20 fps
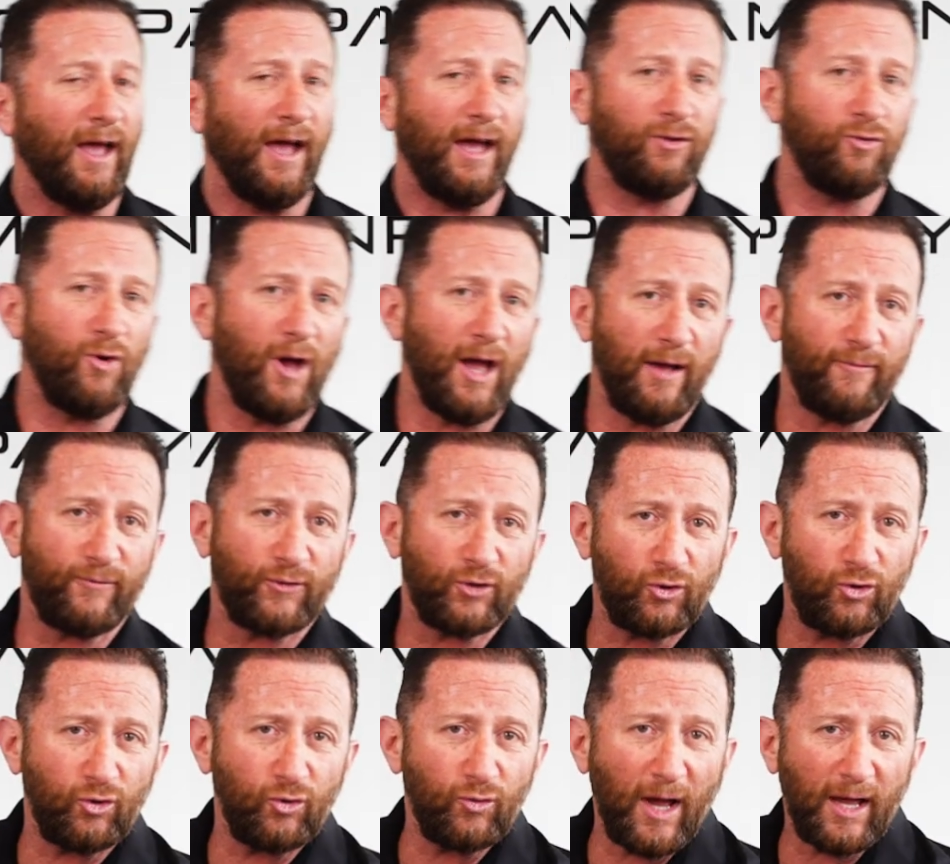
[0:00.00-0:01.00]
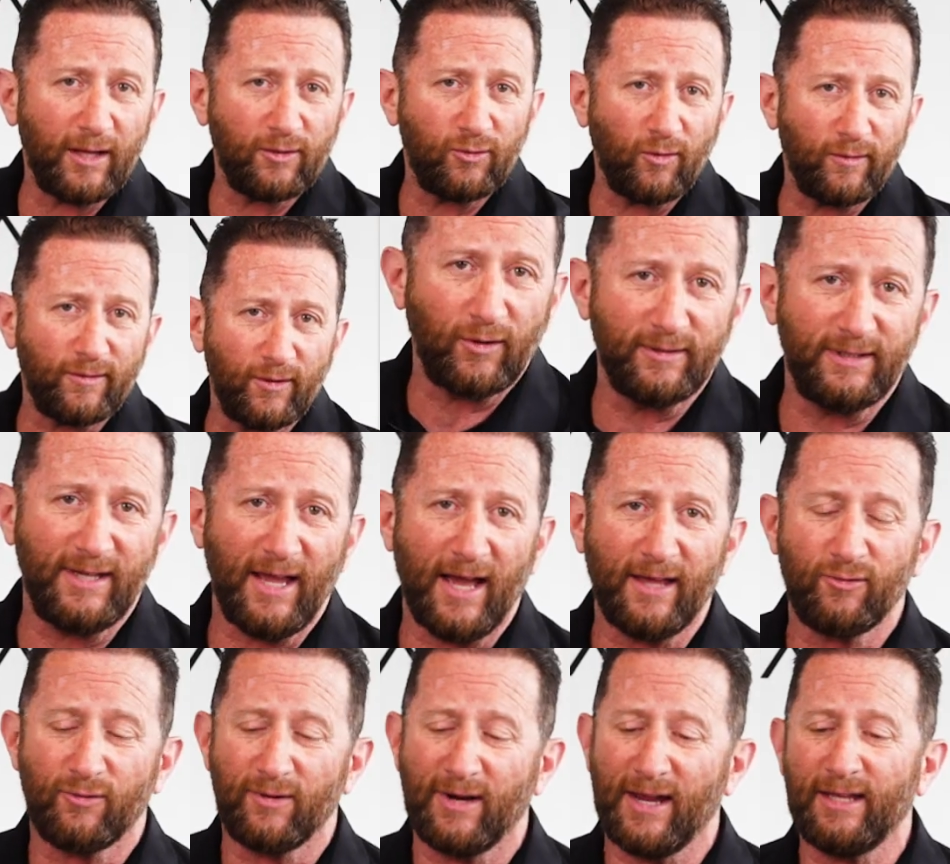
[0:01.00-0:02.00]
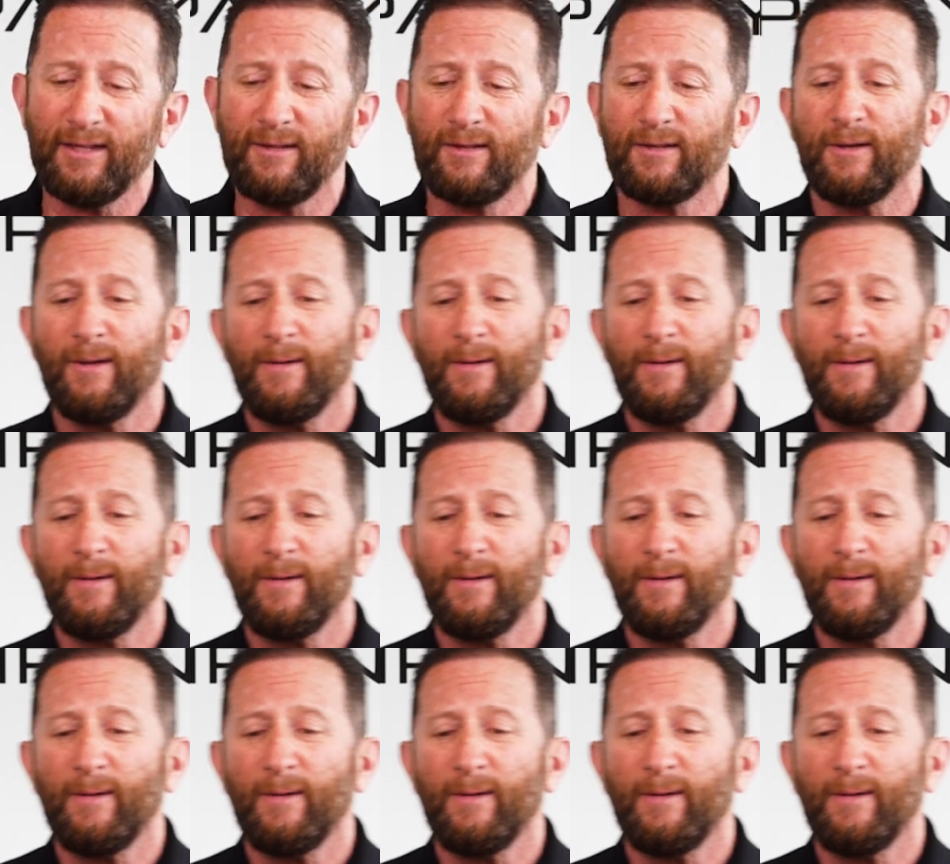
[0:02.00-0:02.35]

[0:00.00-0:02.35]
and you have two handles on the other end.